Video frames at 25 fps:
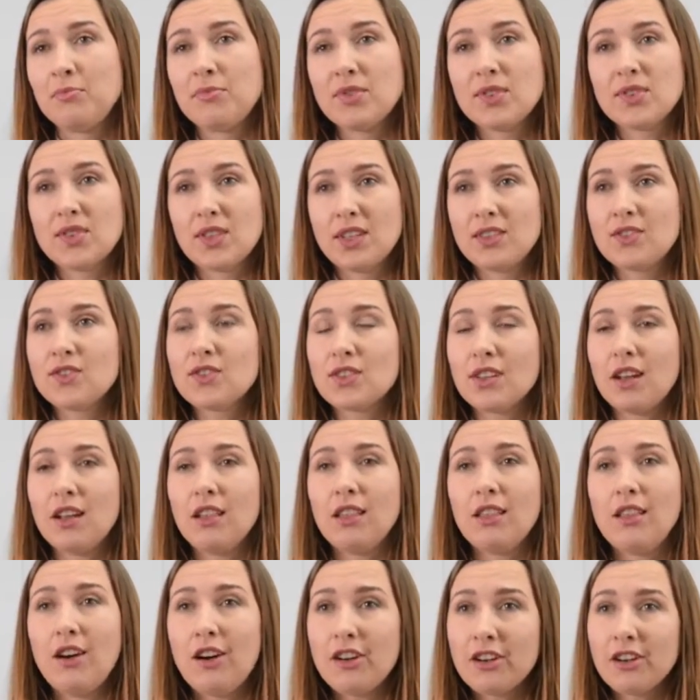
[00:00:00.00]
Since a
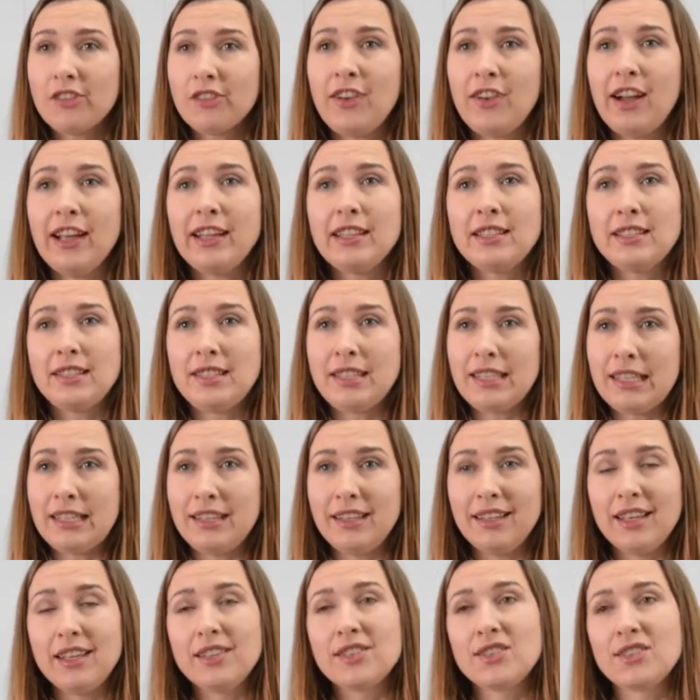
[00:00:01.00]
lot IT
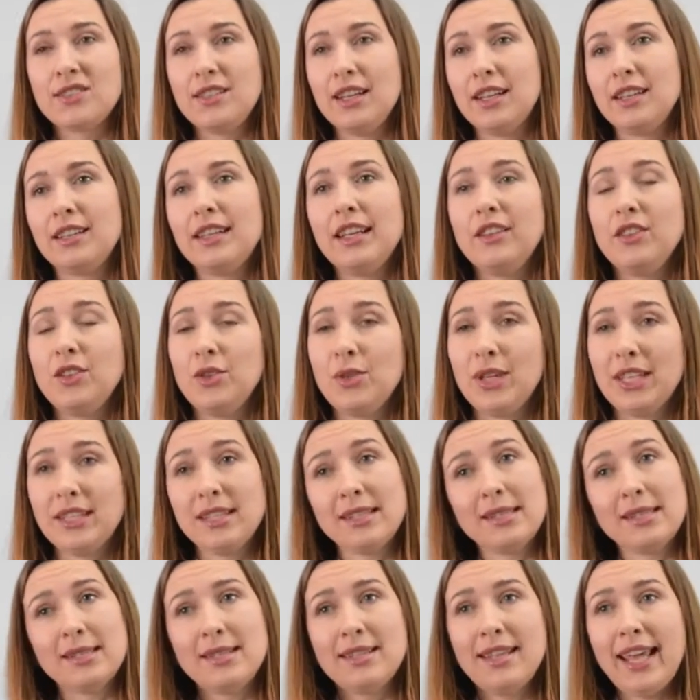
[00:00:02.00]
is done in the
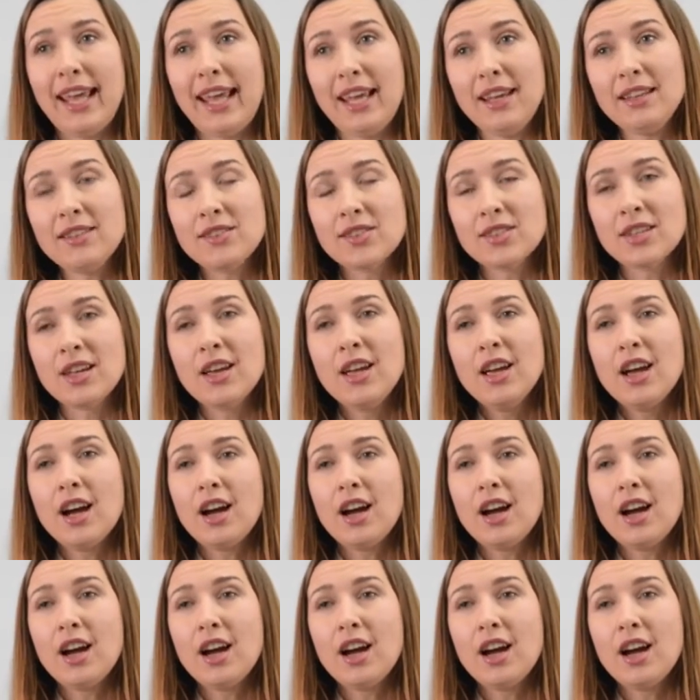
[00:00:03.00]
United States,